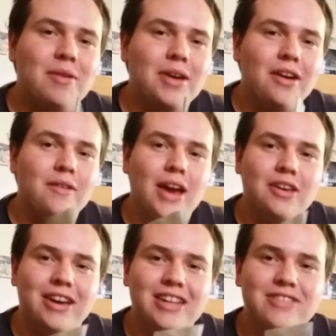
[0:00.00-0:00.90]
Here we go. Here we go.
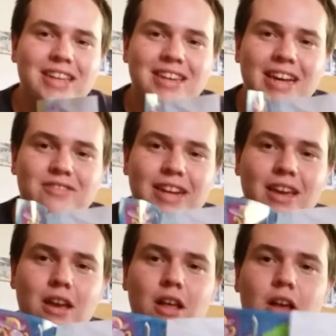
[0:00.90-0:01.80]
You guys ready? You guys
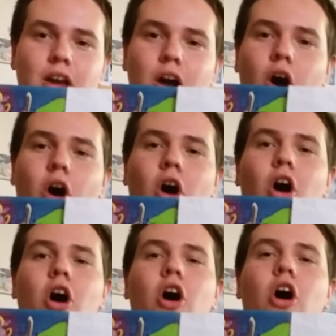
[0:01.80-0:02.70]
ready?
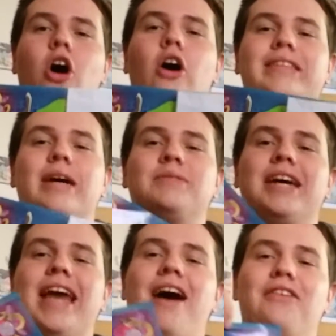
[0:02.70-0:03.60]
Oh, it's
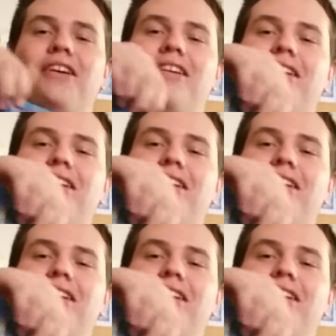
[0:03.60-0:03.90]
upside down.